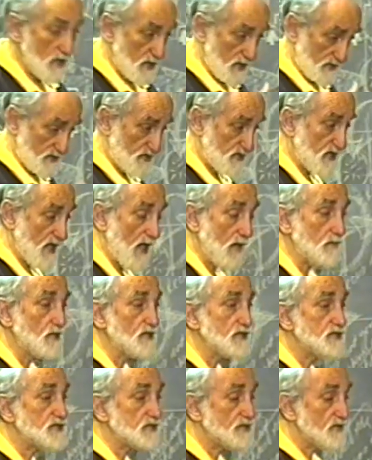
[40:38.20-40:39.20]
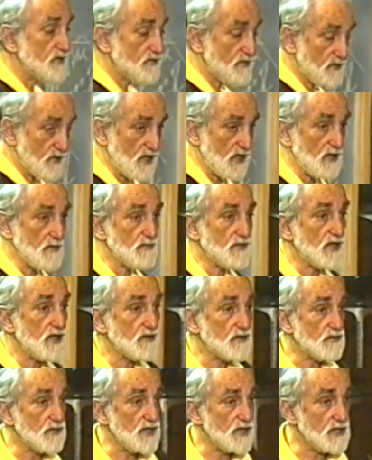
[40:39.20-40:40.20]
establish the theme
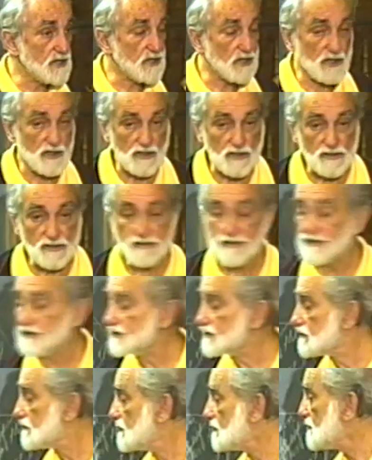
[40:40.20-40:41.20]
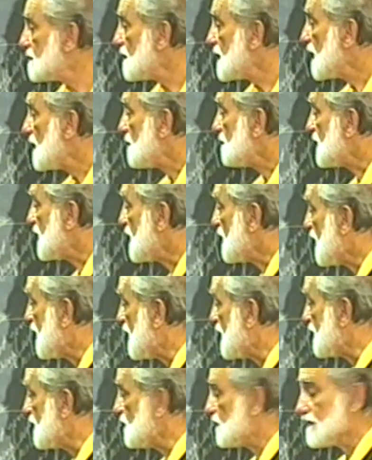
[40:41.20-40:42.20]
that recurs
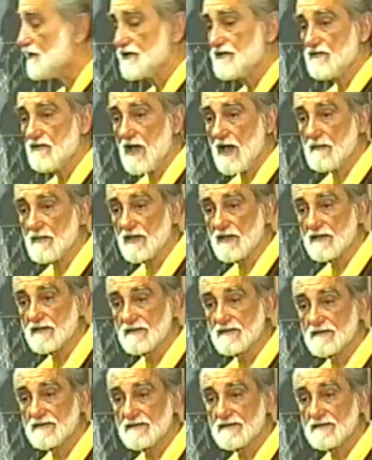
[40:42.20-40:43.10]
behind the drama.